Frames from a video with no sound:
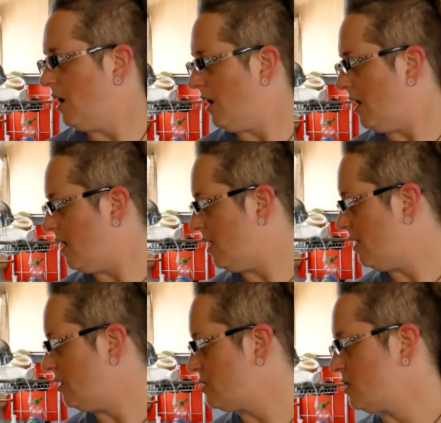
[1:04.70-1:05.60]

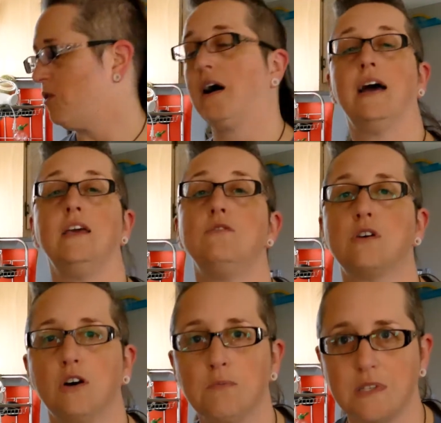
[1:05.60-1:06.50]
And so I use
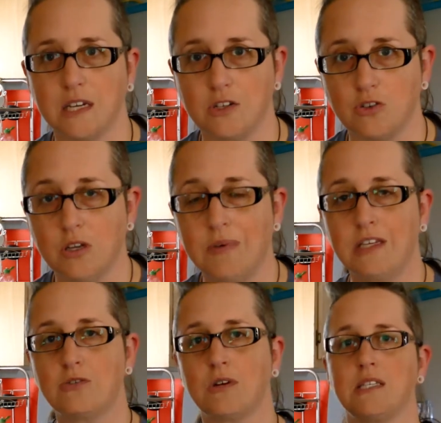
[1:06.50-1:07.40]
Homestead
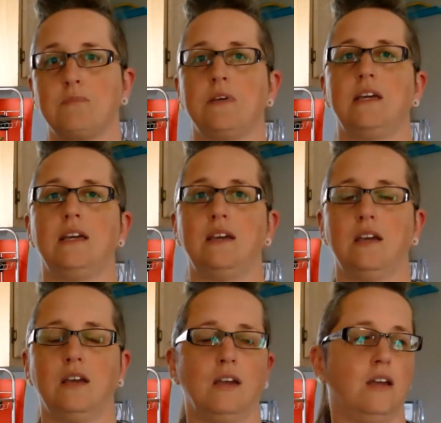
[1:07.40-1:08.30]
Dreaming's recipe
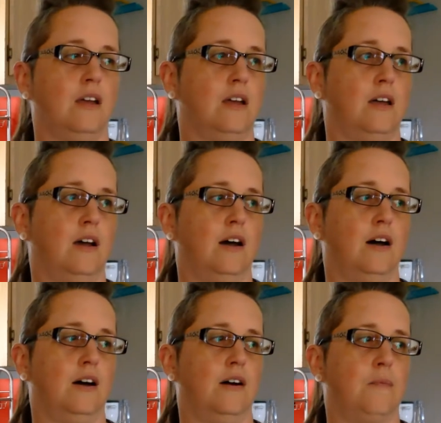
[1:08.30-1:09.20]

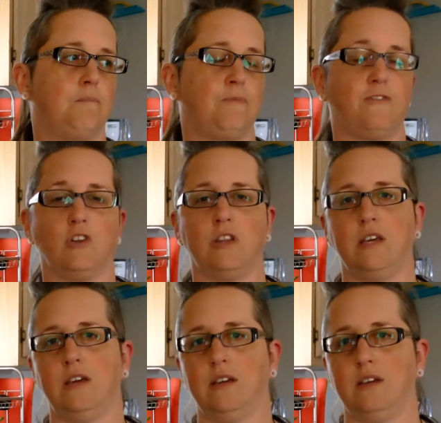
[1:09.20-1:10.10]
for
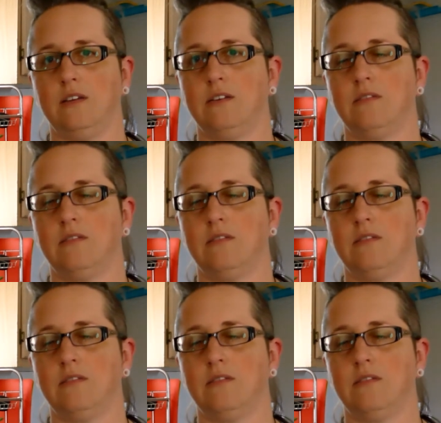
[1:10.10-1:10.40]
the...